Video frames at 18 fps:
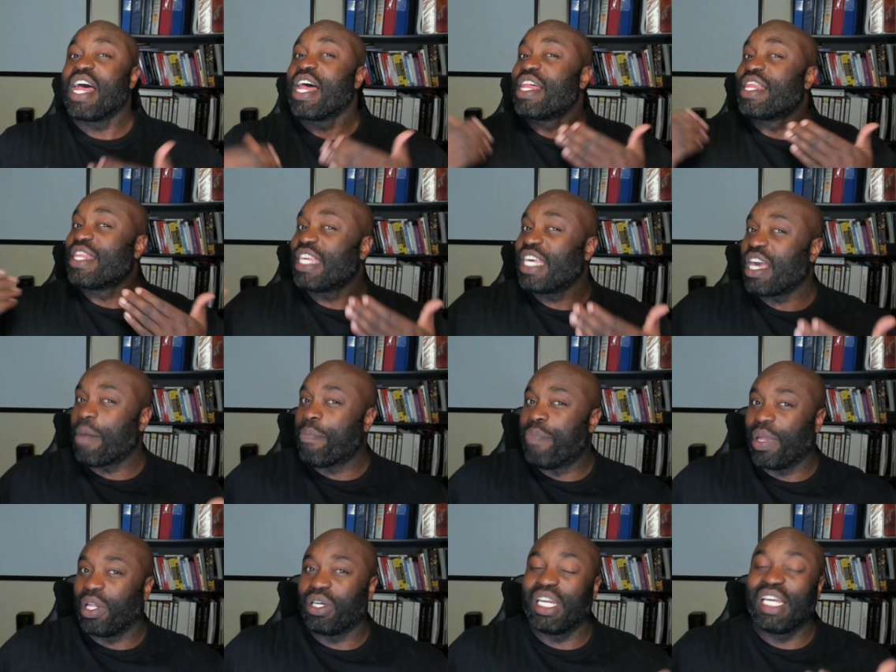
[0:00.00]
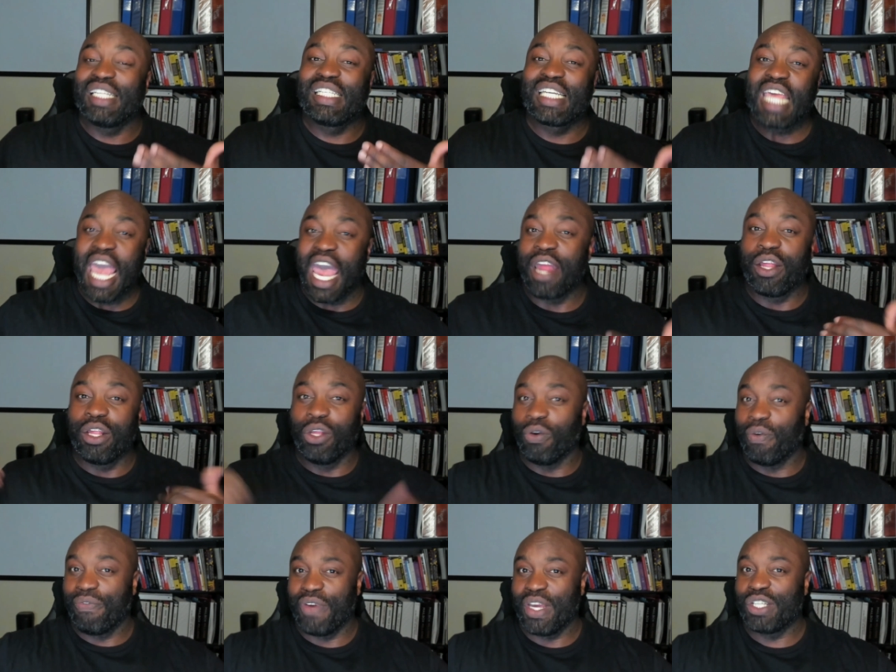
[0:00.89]
the ability to get
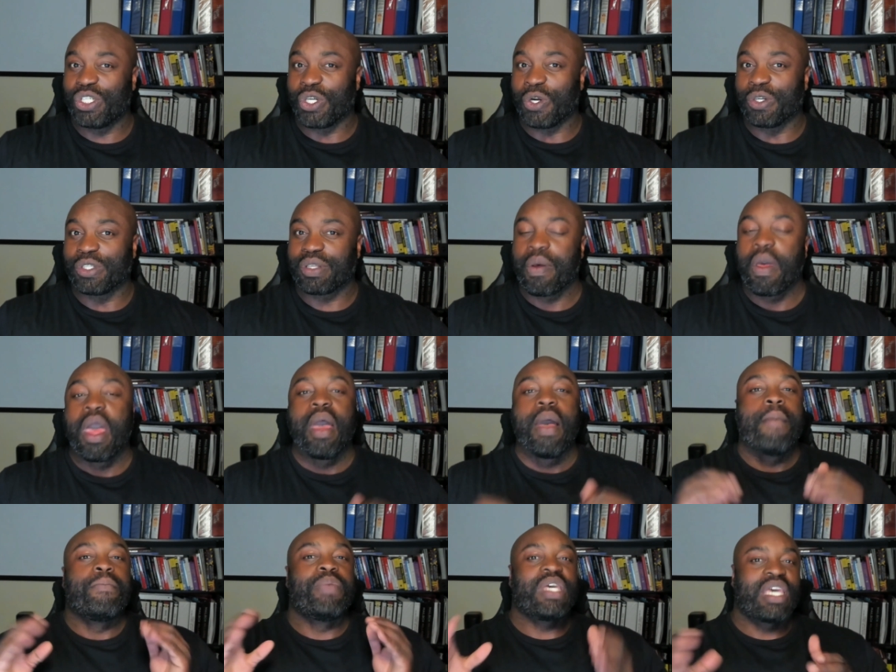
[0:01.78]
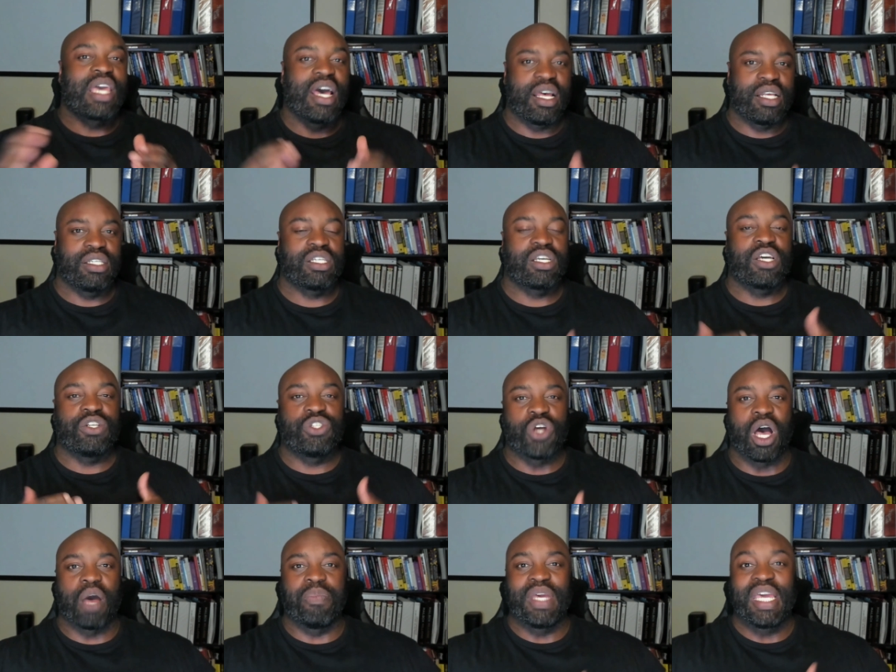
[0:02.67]
new features. Because
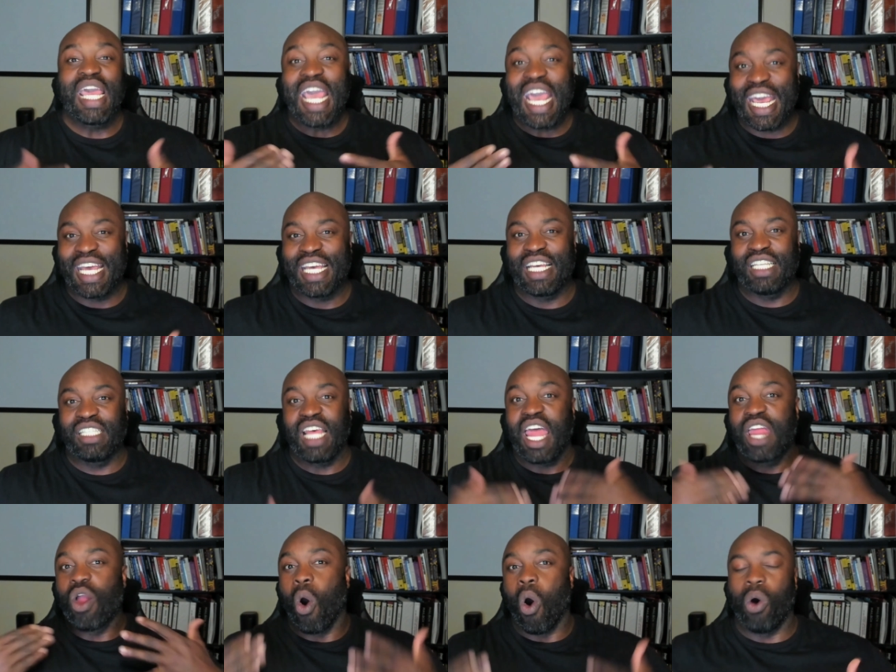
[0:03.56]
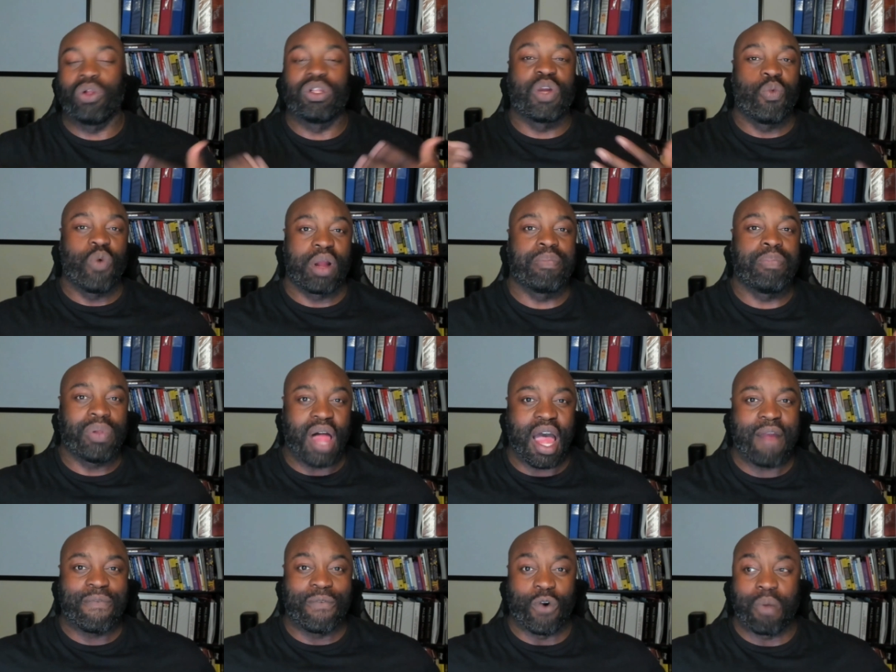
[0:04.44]
Kajabi is an all-in-one
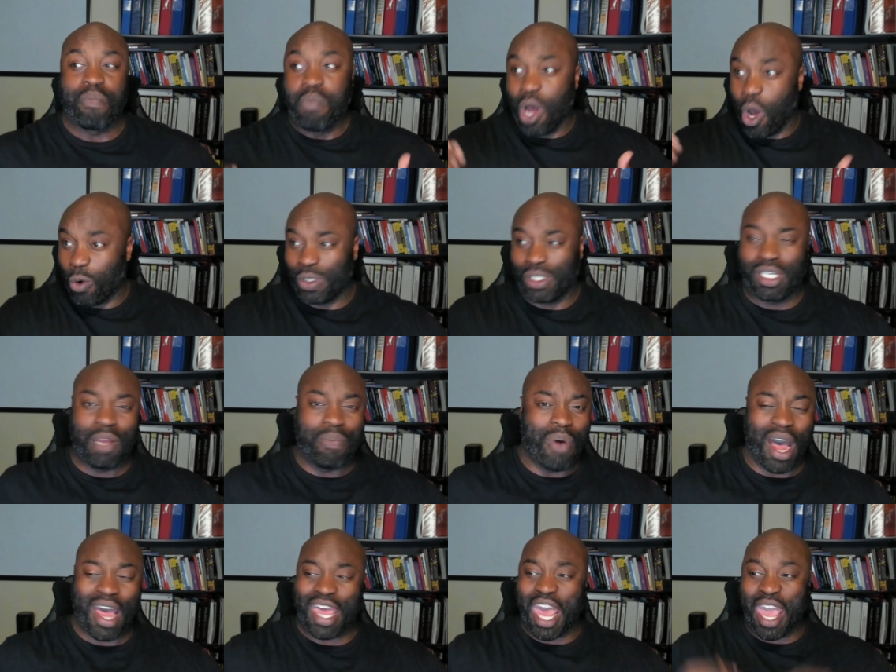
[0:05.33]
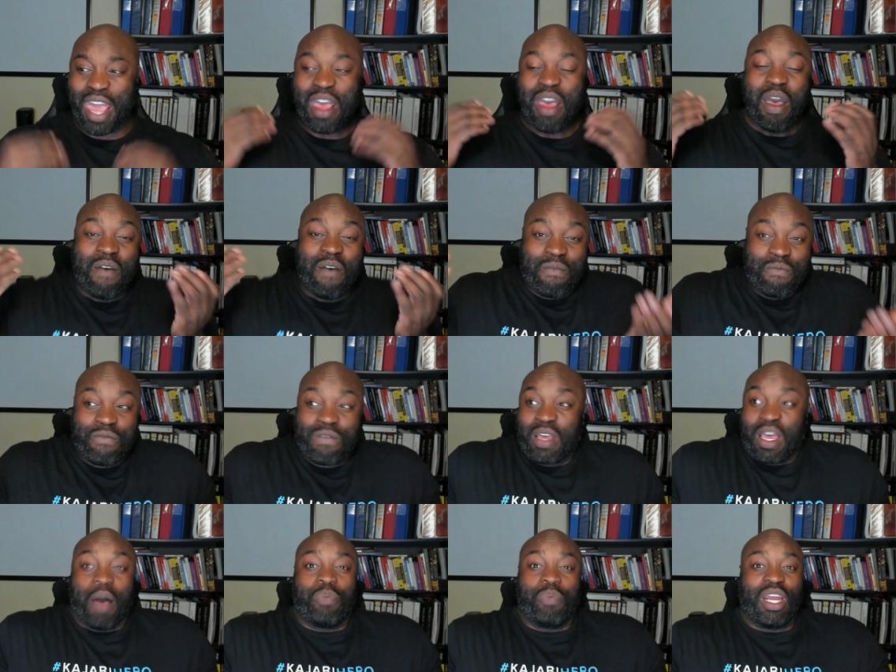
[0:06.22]
platform hosted by a
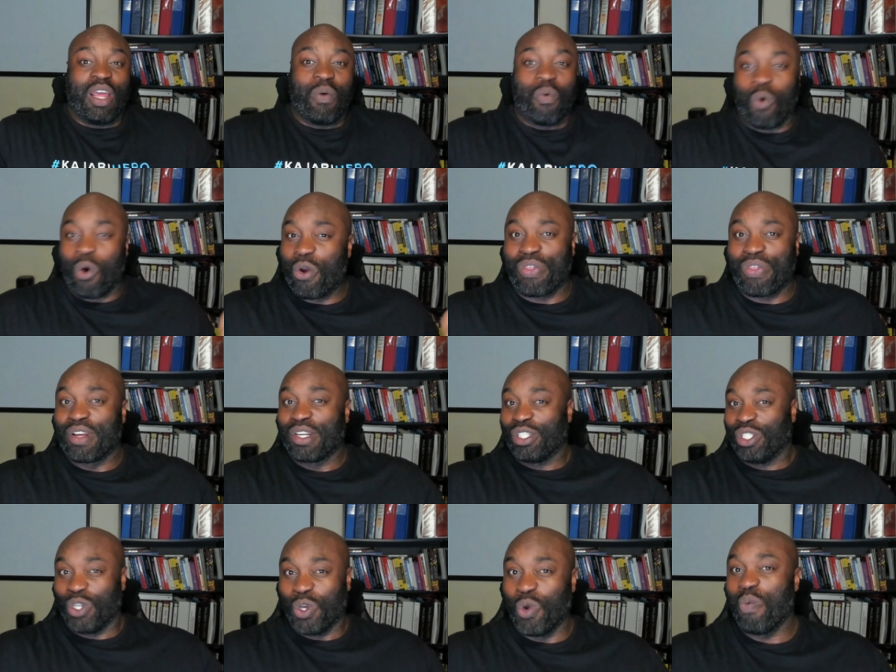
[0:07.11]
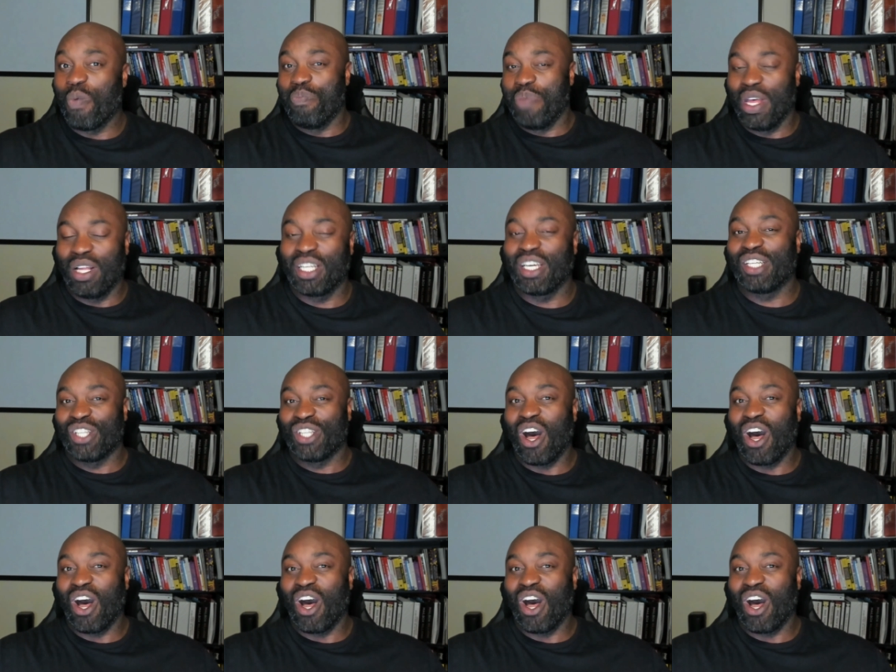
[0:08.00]
company worth $2 billion,